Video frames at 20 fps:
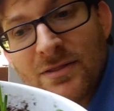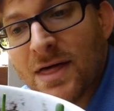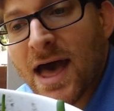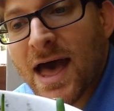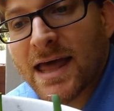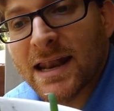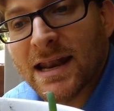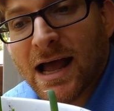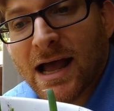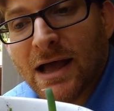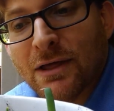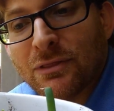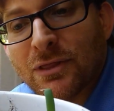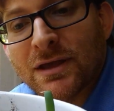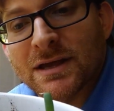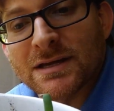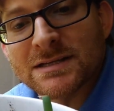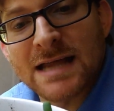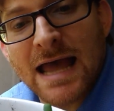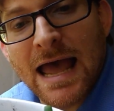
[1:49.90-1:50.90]
That, I
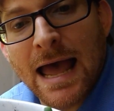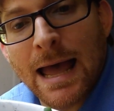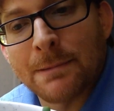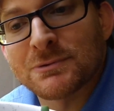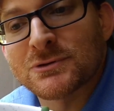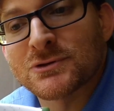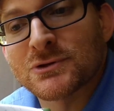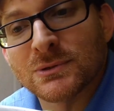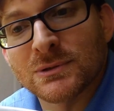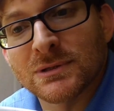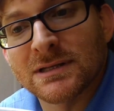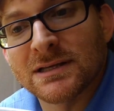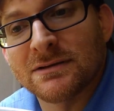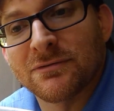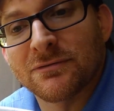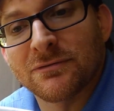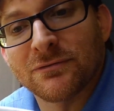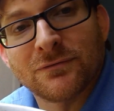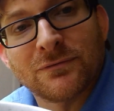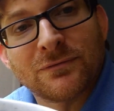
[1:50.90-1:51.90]
think, is absolutely
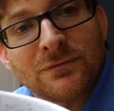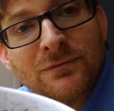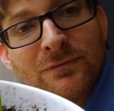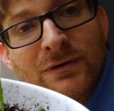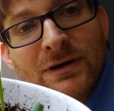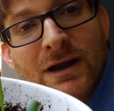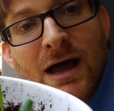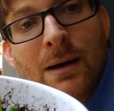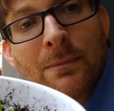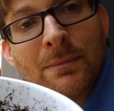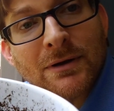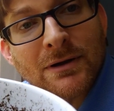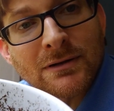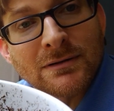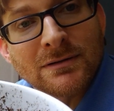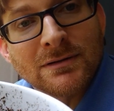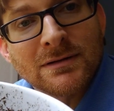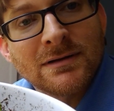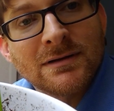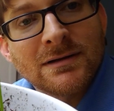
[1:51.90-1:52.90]
phenomenal.